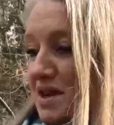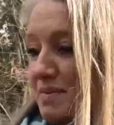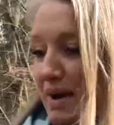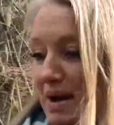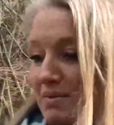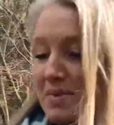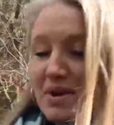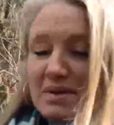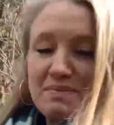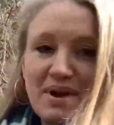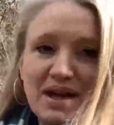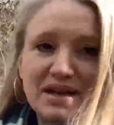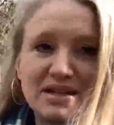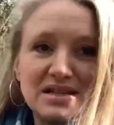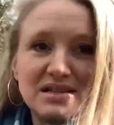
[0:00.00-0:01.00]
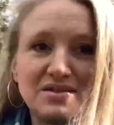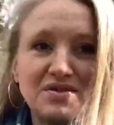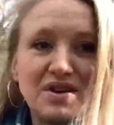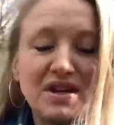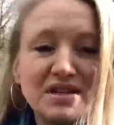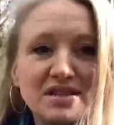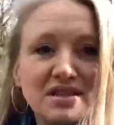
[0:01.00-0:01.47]
about being back in
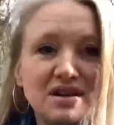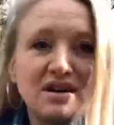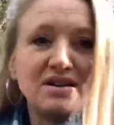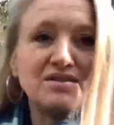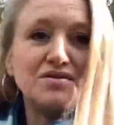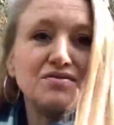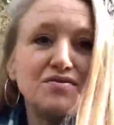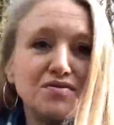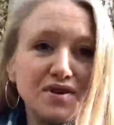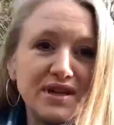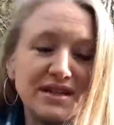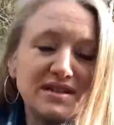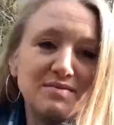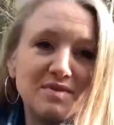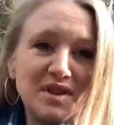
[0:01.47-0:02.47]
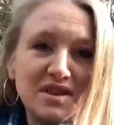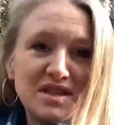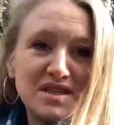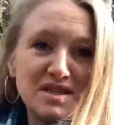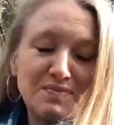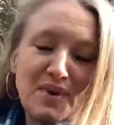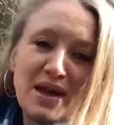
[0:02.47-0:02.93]
Suffolk is the kind of freedom that
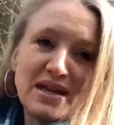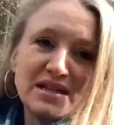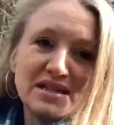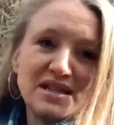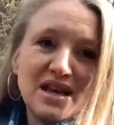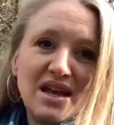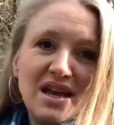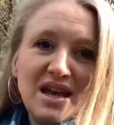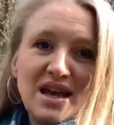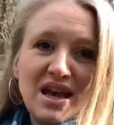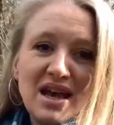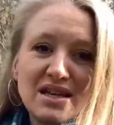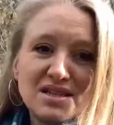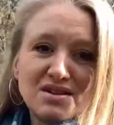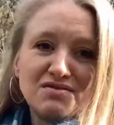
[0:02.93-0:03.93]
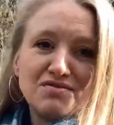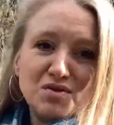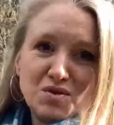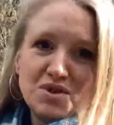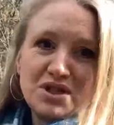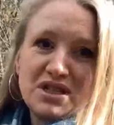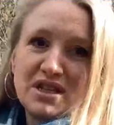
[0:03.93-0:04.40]
this space has
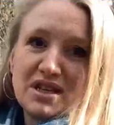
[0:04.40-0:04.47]
afforded